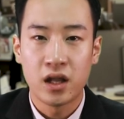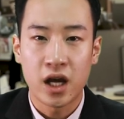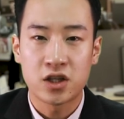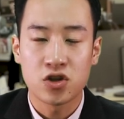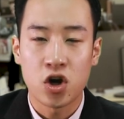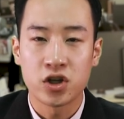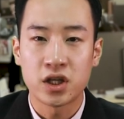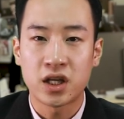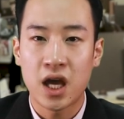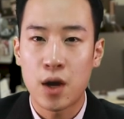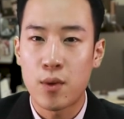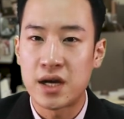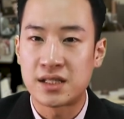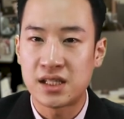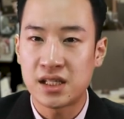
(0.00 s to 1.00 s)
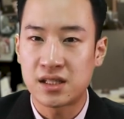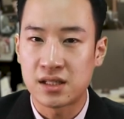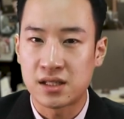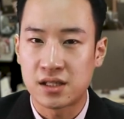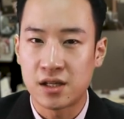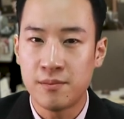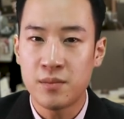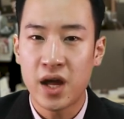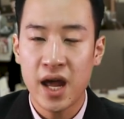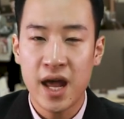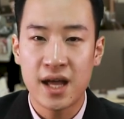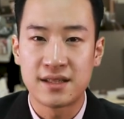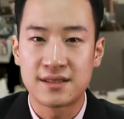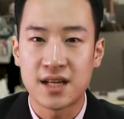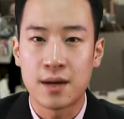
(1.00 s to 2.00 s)
electronic KYC system,
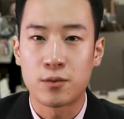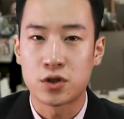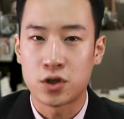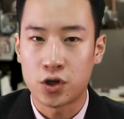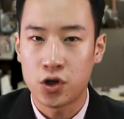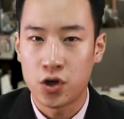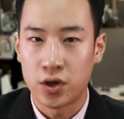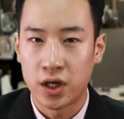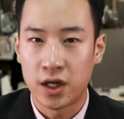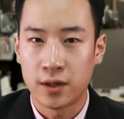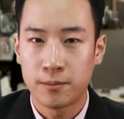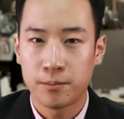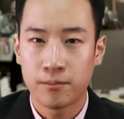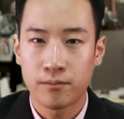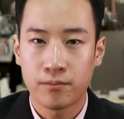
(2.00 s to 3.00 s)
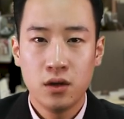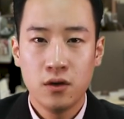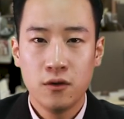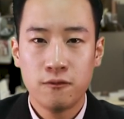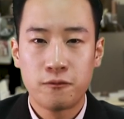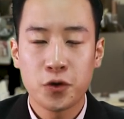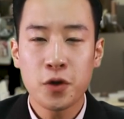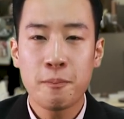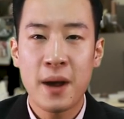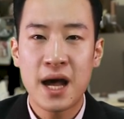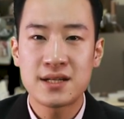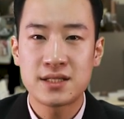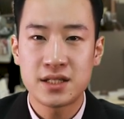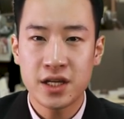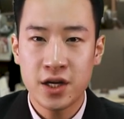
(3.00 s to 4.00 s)
and cybersecurity. For the
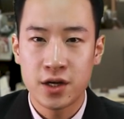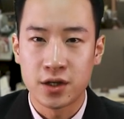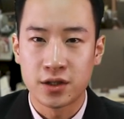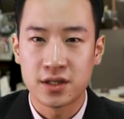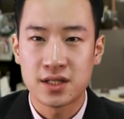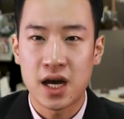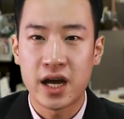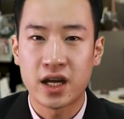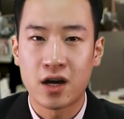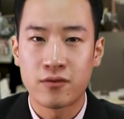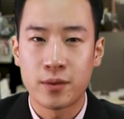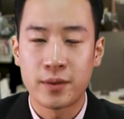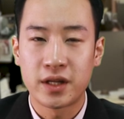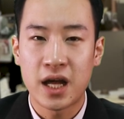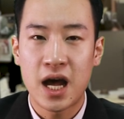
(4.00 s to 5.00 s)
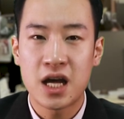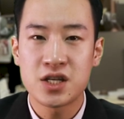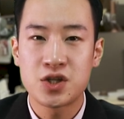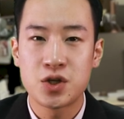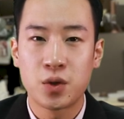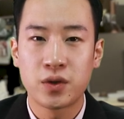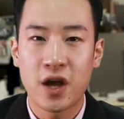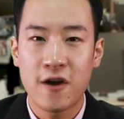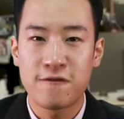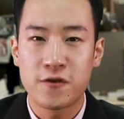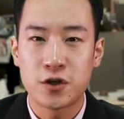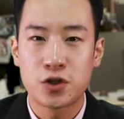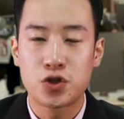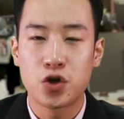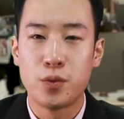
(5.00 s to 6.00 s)
past year, the Thai government has shown
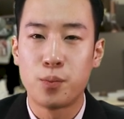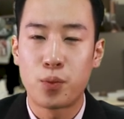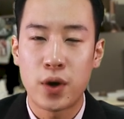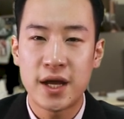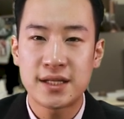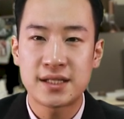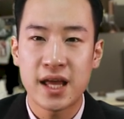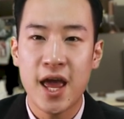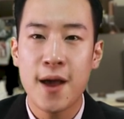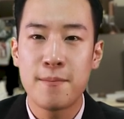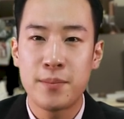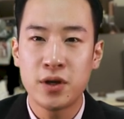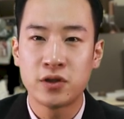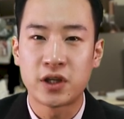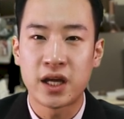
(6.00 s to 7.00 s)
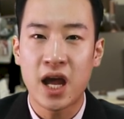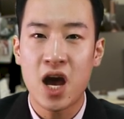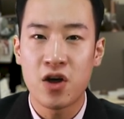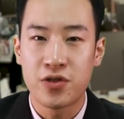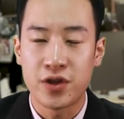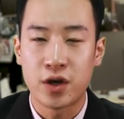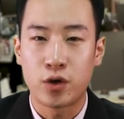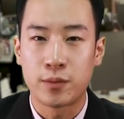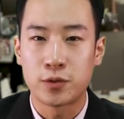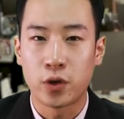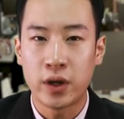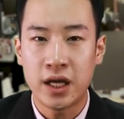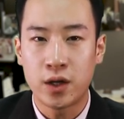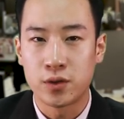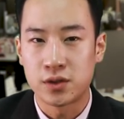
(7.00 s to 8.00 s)
efforts to embrace and build a healthy crypto
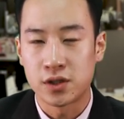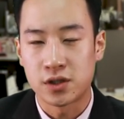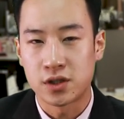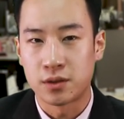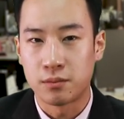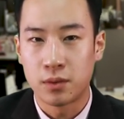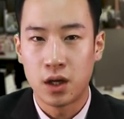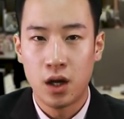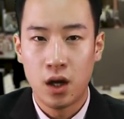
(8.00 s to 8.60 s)
ecosystem.